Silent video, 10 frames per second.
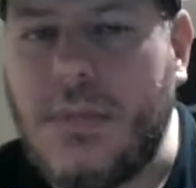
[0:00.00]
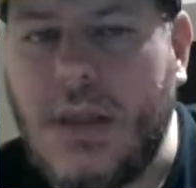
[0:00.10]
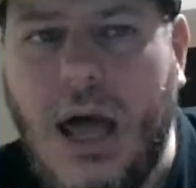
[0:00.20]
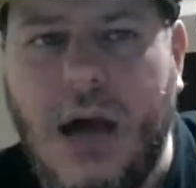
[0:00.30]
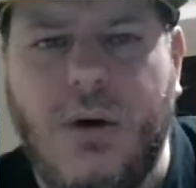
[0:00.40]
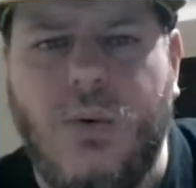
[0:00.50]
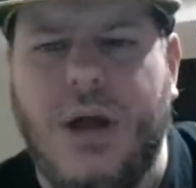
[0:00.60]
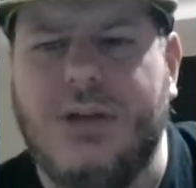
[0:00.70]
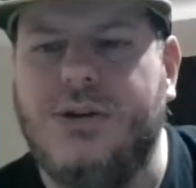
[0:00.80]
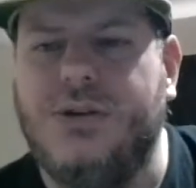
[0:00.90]
I'll go
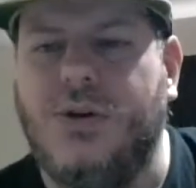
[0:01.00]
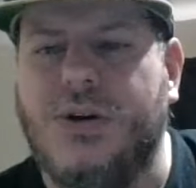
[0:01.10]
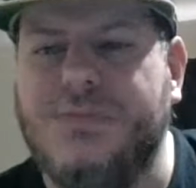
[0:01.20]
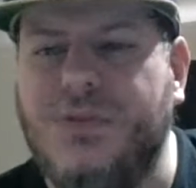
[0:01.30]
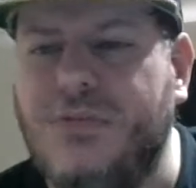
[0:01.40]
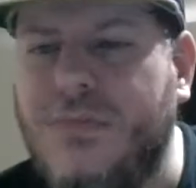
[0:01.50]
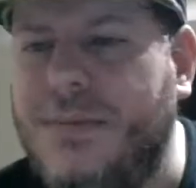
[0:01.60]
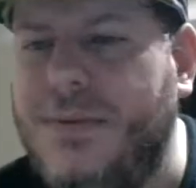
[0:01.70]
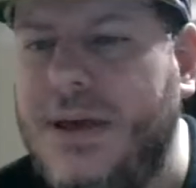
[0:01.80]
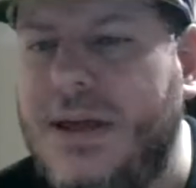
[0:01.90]
watch the shorts poop my
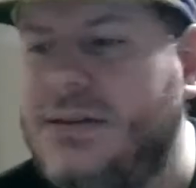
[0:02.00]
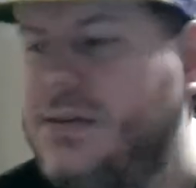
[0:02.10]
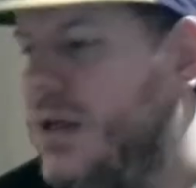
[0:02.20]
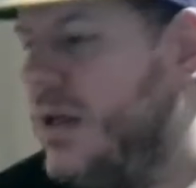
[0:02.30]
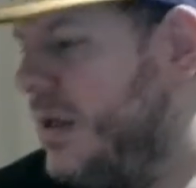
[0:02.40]
pants.